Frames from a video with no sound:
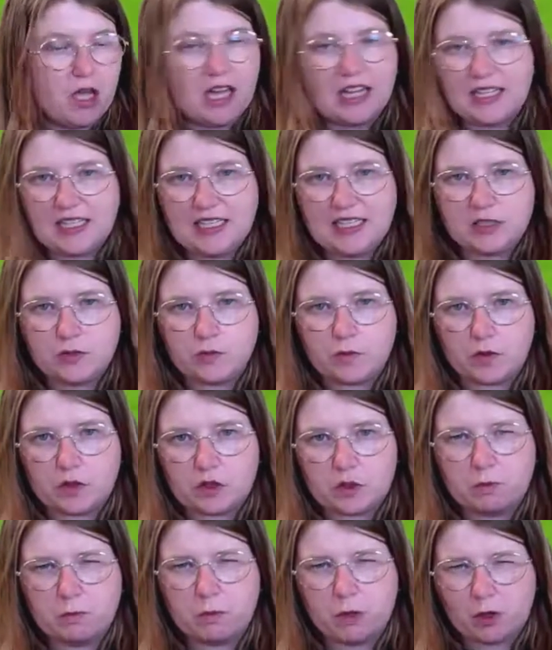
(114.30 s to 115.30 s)
least once,
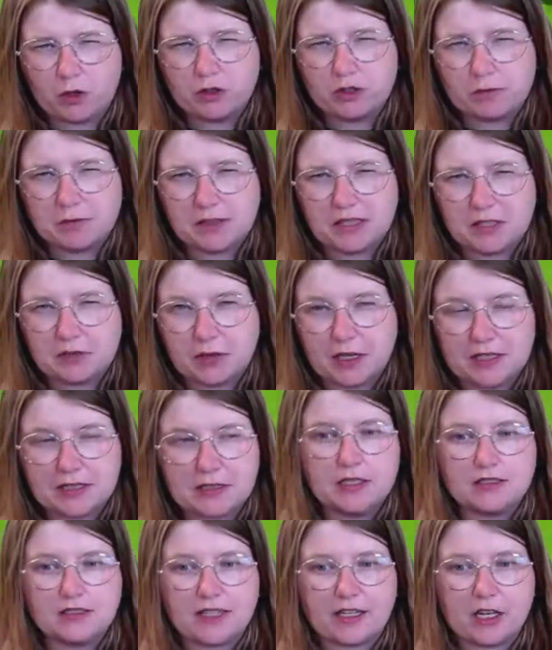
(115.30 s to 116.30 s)
possibly twice.
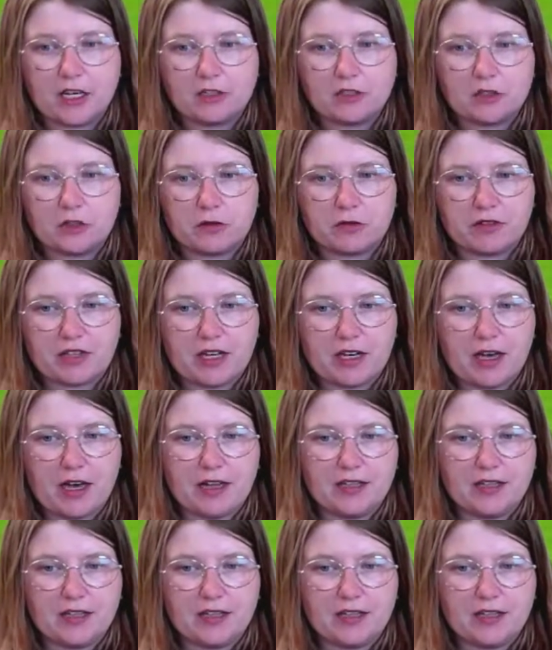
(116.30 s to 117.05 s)
I can't do it with that hand